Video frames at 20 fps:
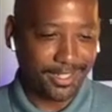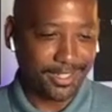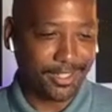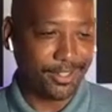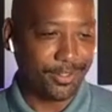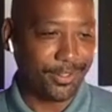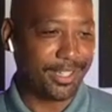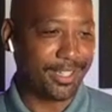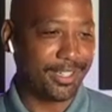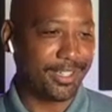
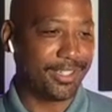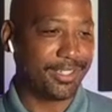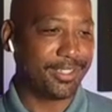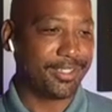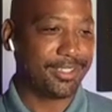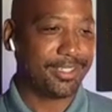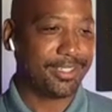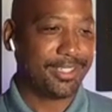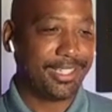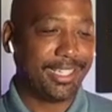
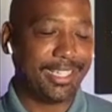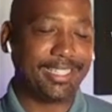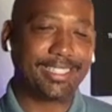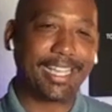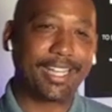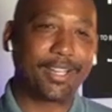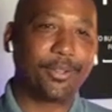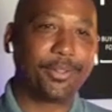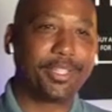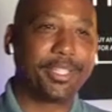
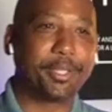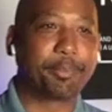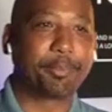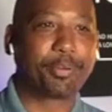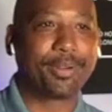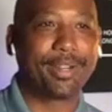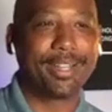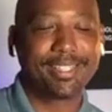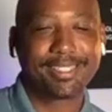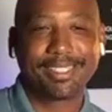not only the
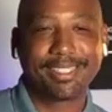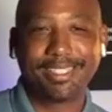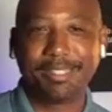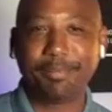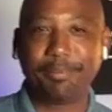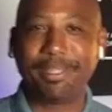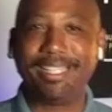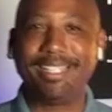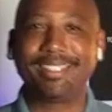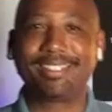president,
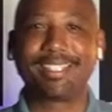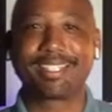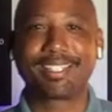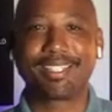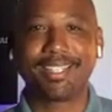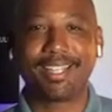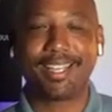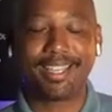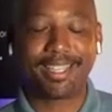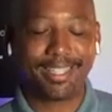but he's the
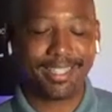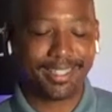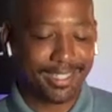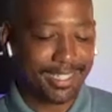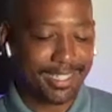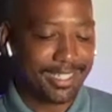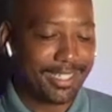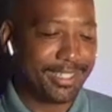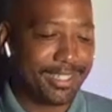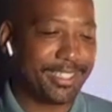client.
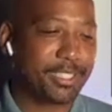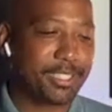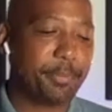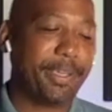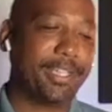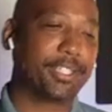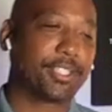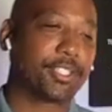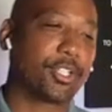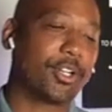This
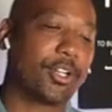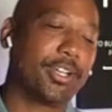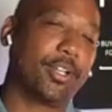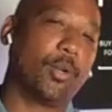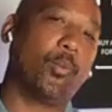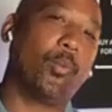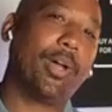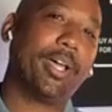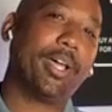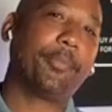man is starting a
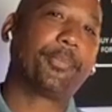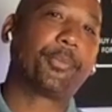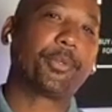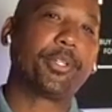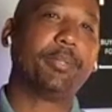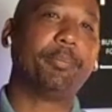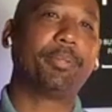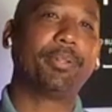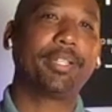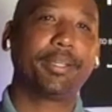
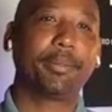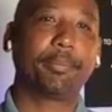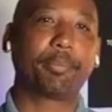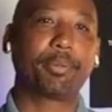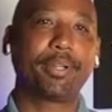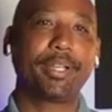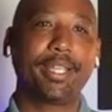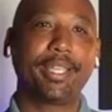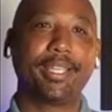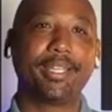Web3
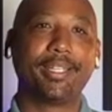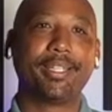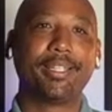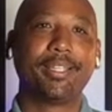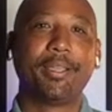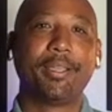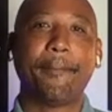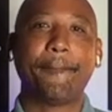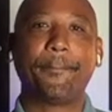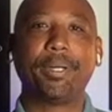brand,
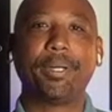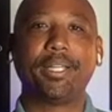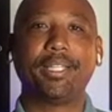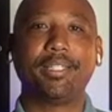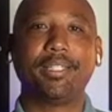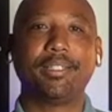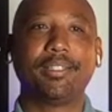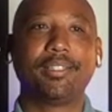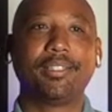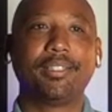but
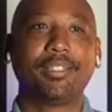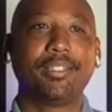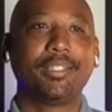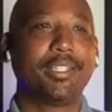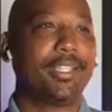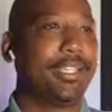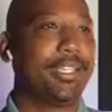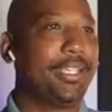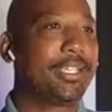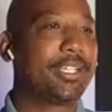
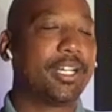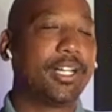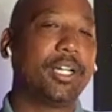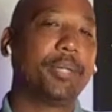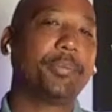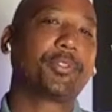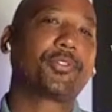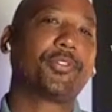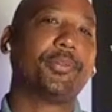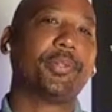he
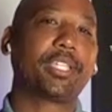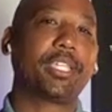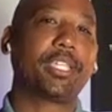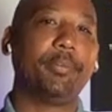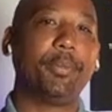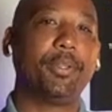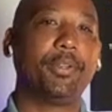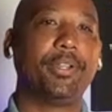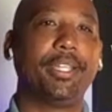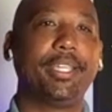comes from the
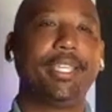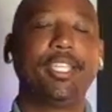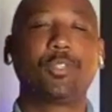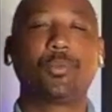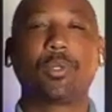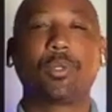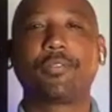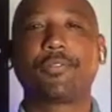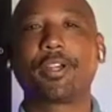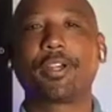community. He's
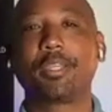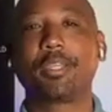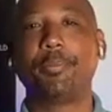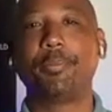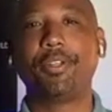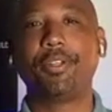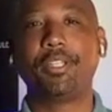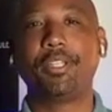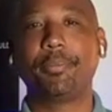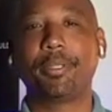one of our
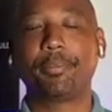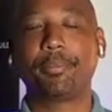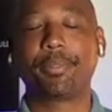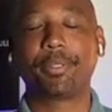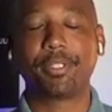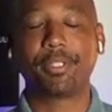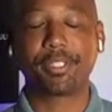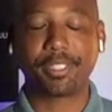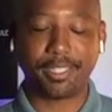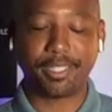community
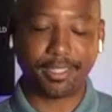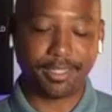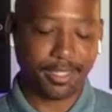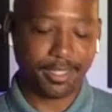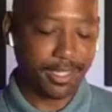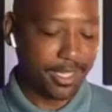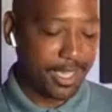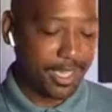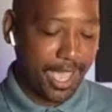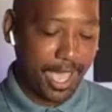members, and
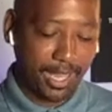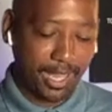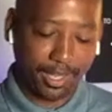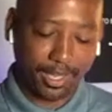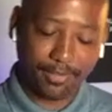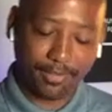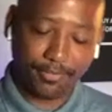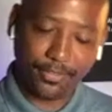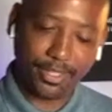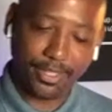I
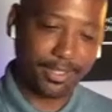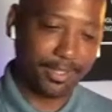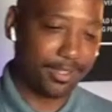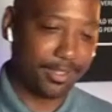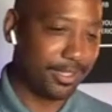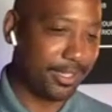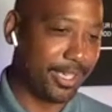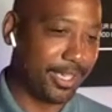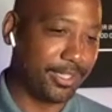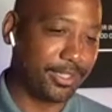love it.
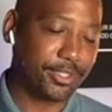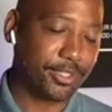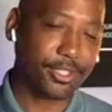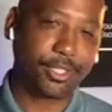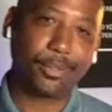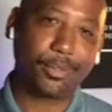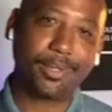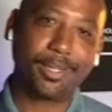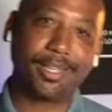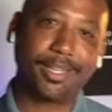And
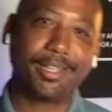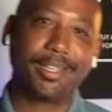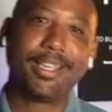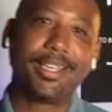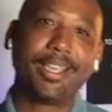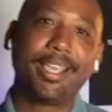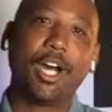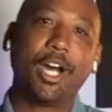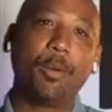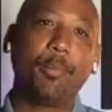so
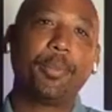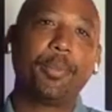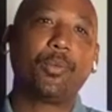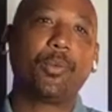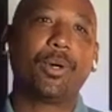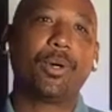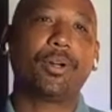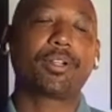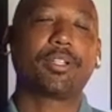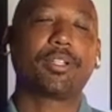help me
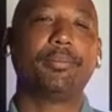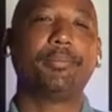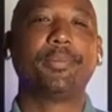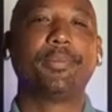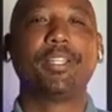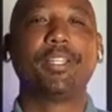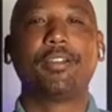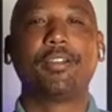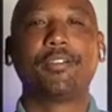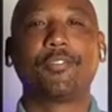welcome
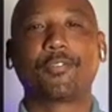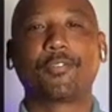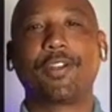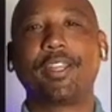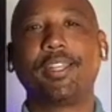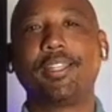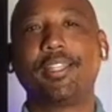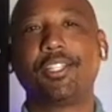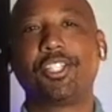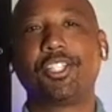
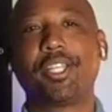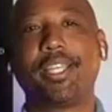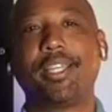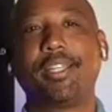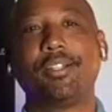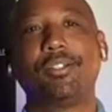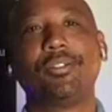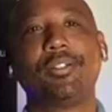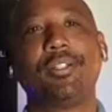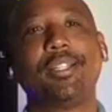friend of the
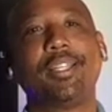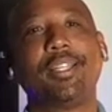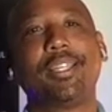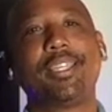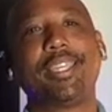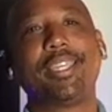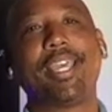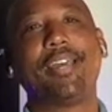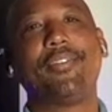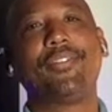channel,
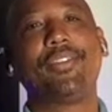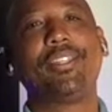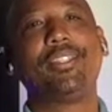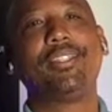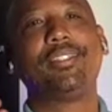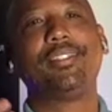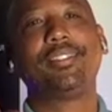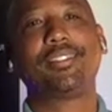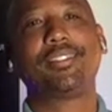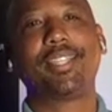
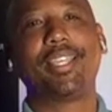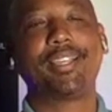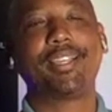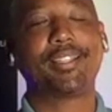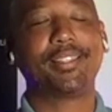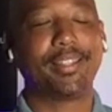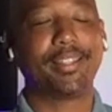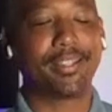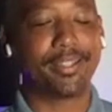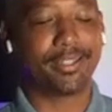Kevin
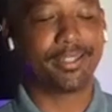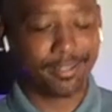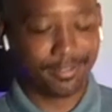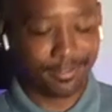StClair.